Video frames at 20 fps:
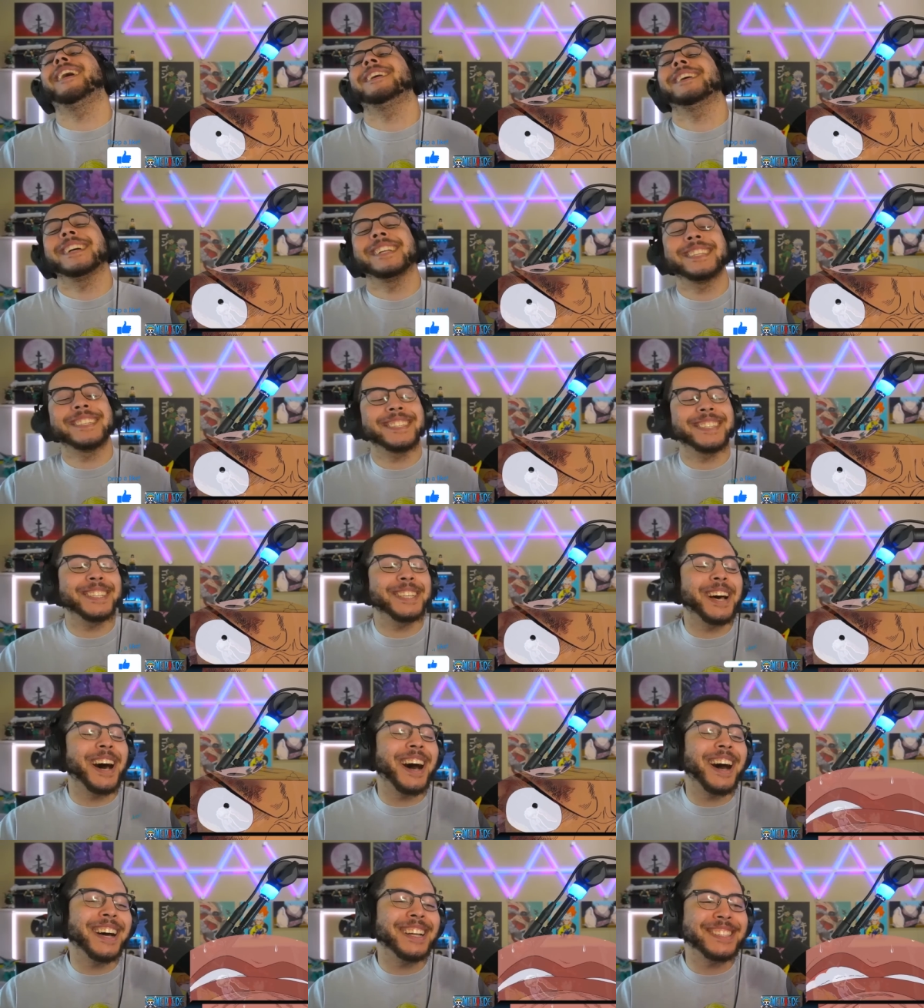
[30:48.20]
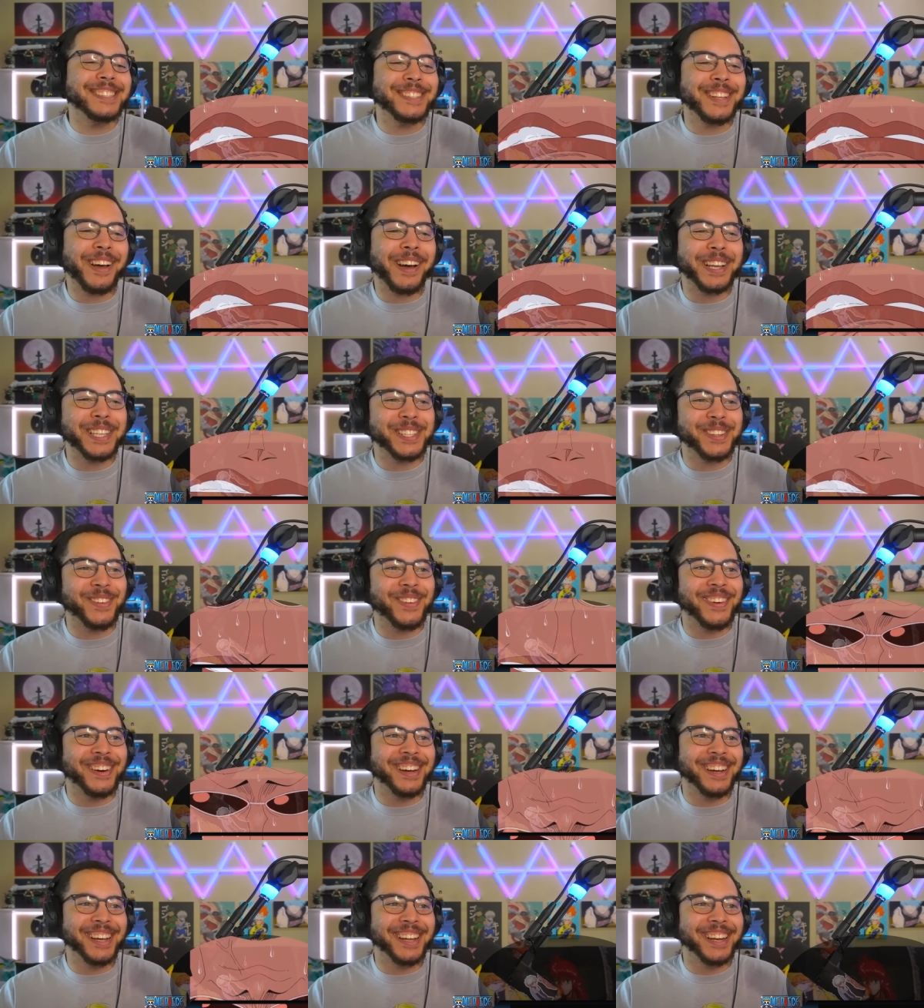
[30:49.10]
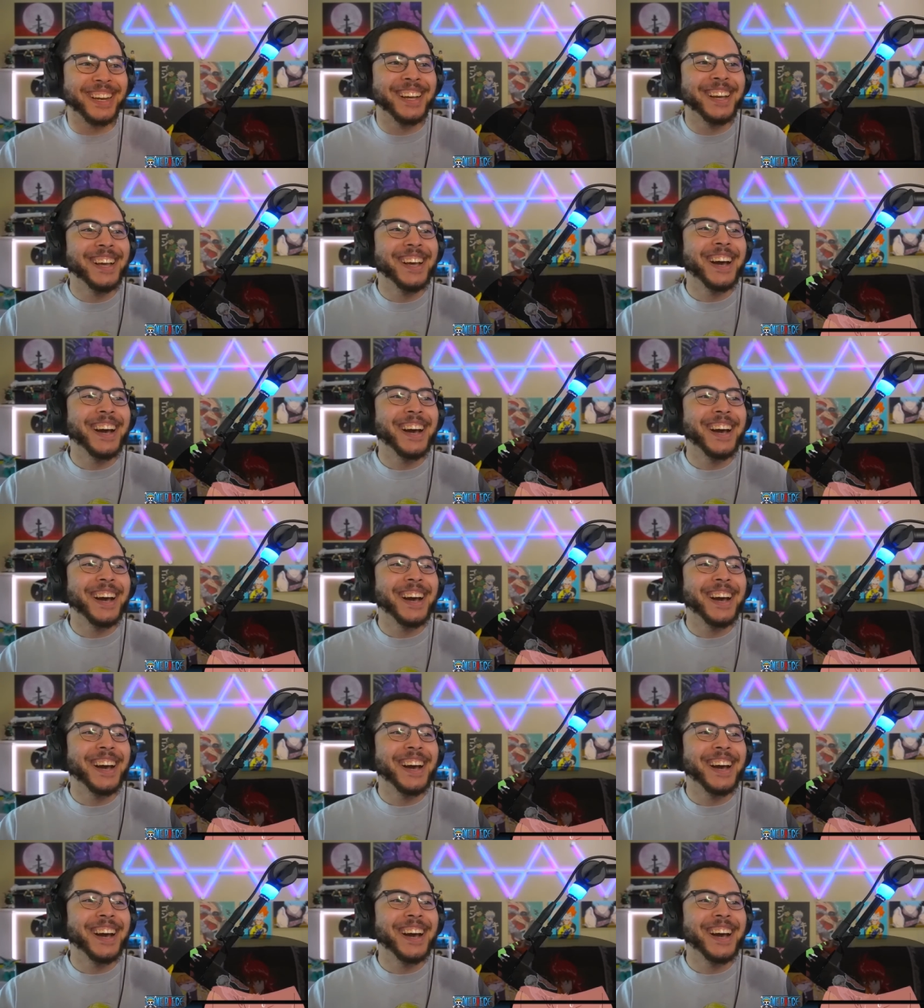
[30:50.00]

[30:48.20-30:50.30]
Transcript: it's the hot sauce one.